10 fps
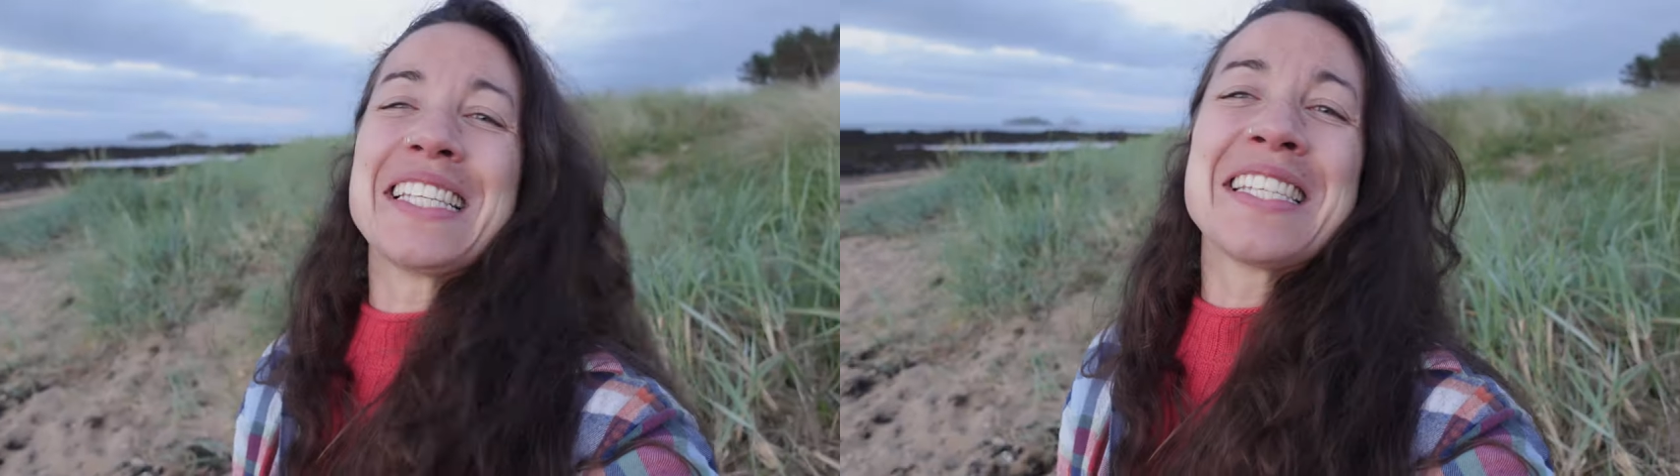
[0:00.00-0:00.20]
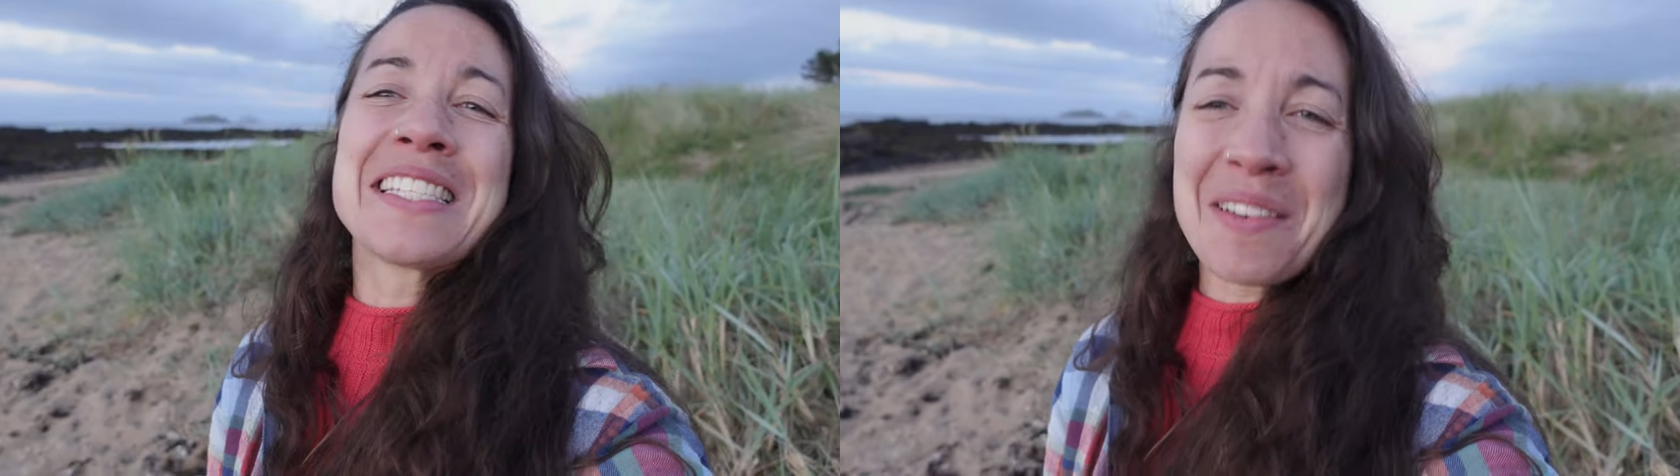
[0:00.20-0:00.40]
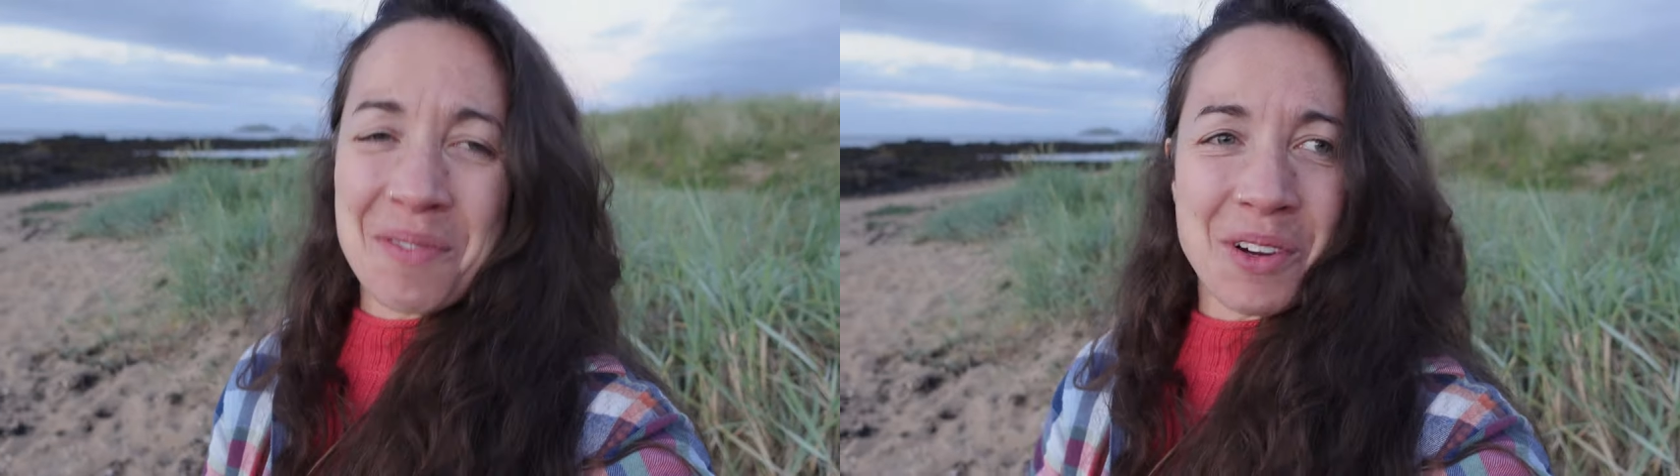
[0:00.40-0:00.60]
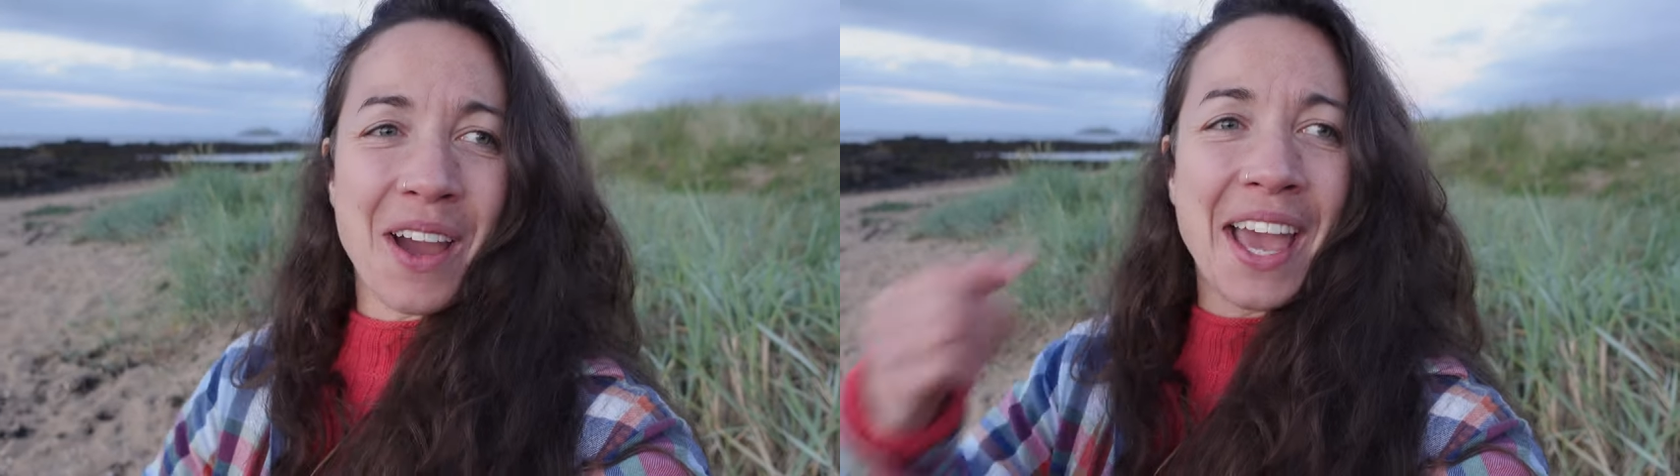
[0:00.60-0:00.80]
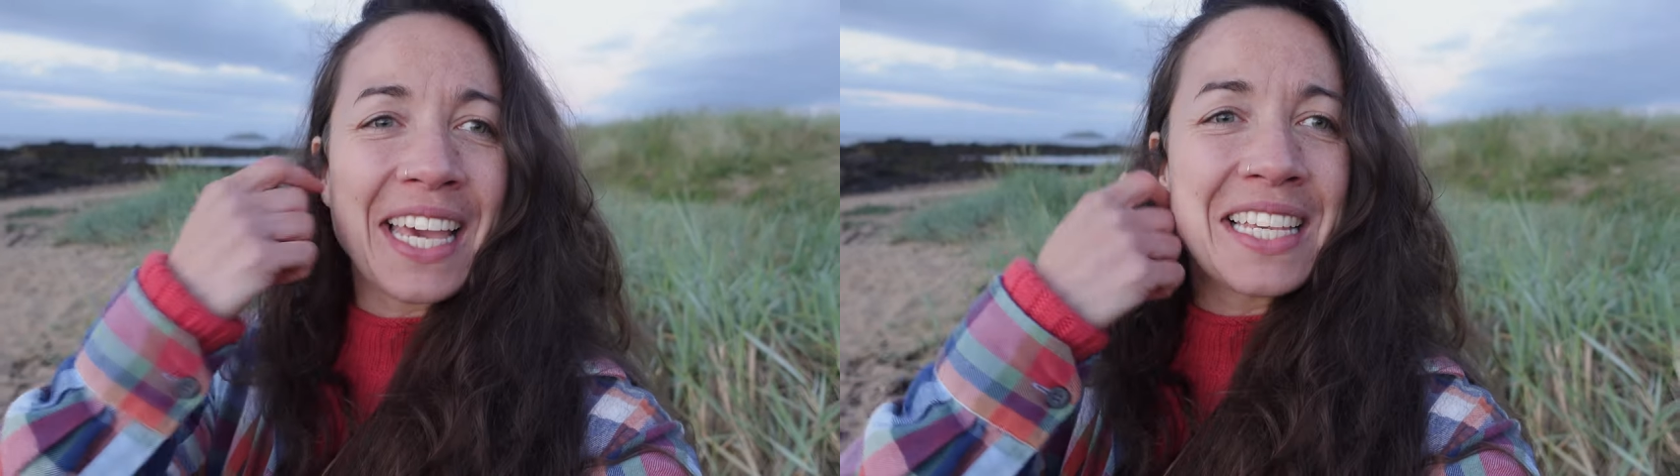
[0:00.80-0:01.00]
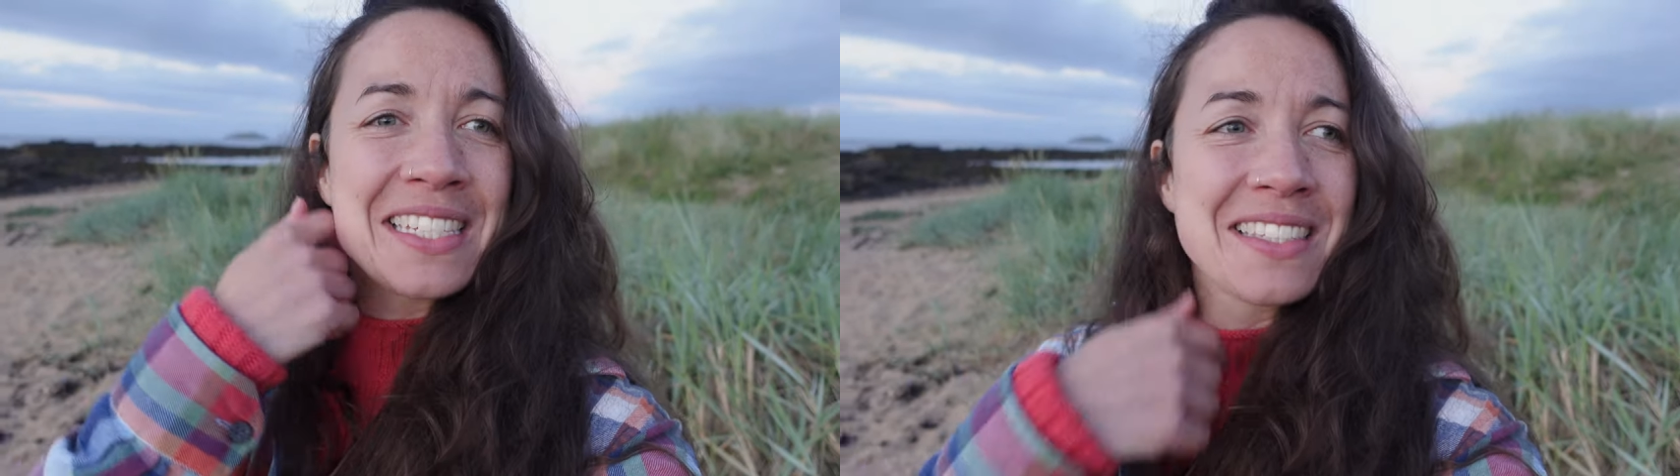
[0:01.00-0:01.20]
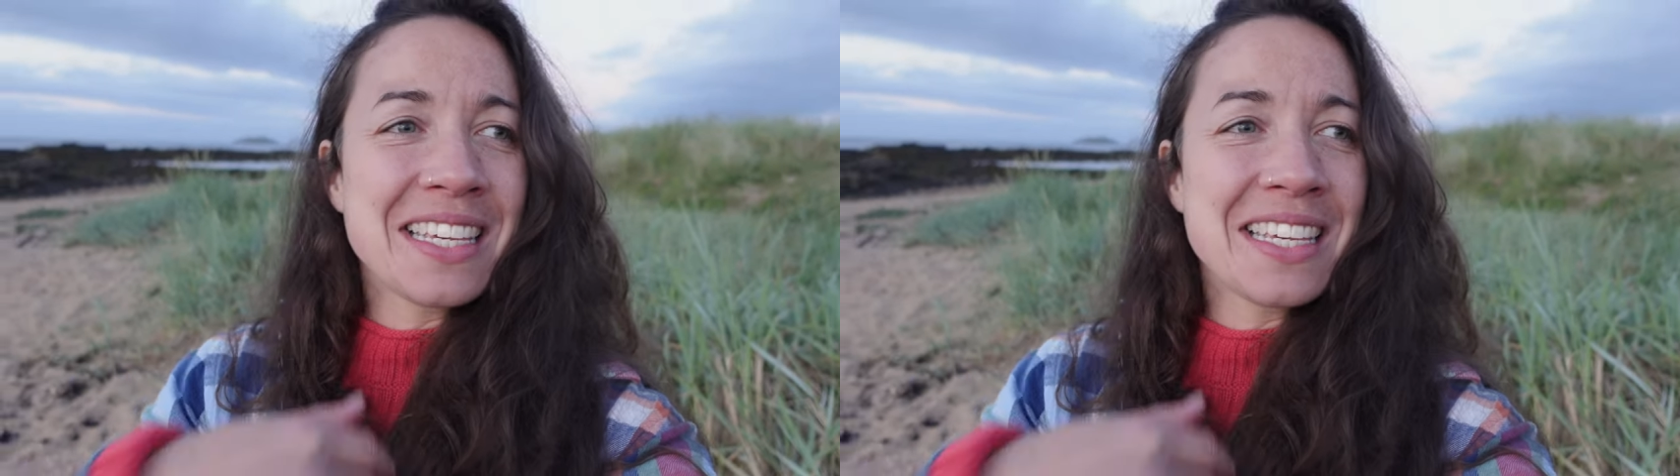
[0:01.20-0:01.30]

to summarize,